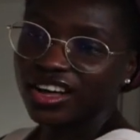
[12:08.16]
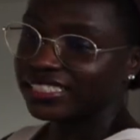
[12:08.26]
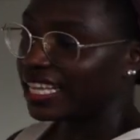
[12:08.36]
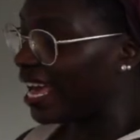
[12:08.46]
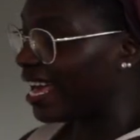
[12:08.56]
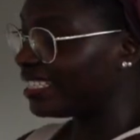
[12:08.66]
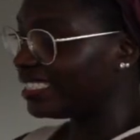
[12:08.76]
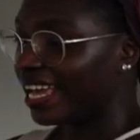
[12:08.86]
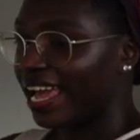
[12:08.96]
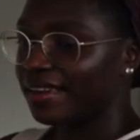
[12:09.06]
the hand
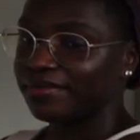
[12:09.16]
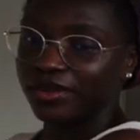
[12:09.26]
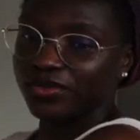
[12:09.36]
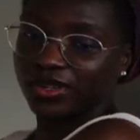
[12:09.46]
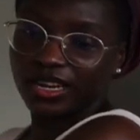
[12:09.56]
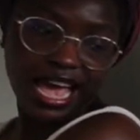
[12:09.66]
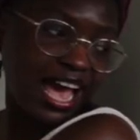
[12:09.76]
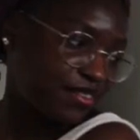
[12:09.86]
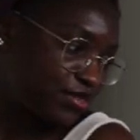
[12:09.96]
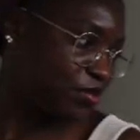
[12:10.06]
game will
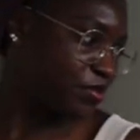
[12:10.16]
have to